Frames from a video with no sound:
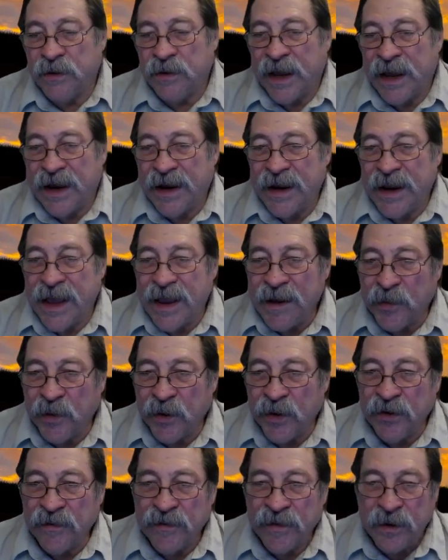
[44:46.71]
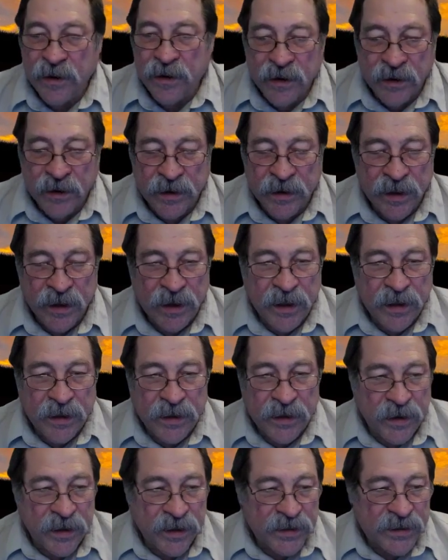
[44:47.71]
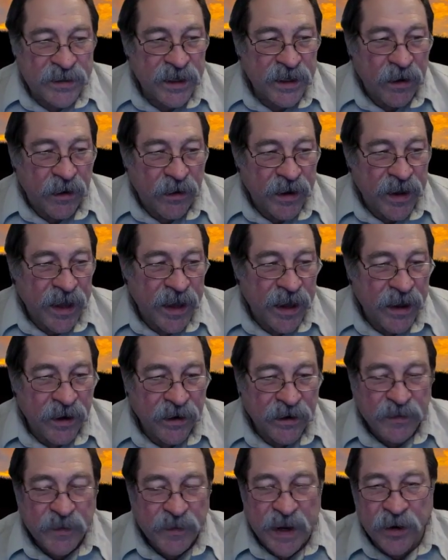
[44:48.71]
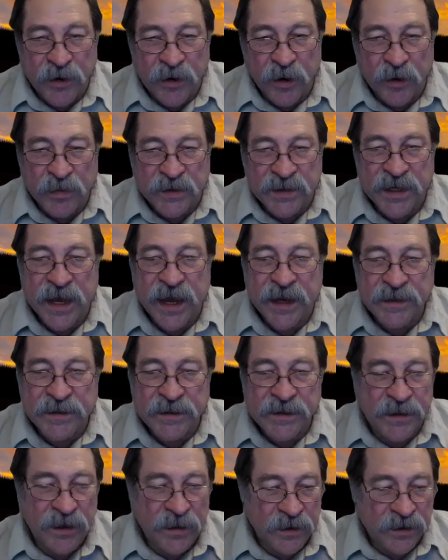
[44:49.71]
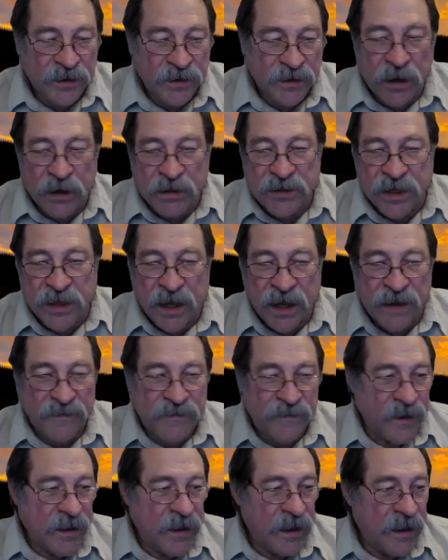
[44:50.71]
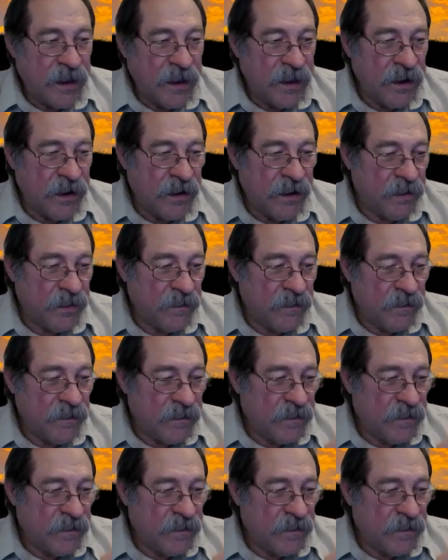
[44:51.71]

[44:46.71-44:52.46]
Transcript: How did I improve? You can see, okay, here's my group size. Starts off, you know,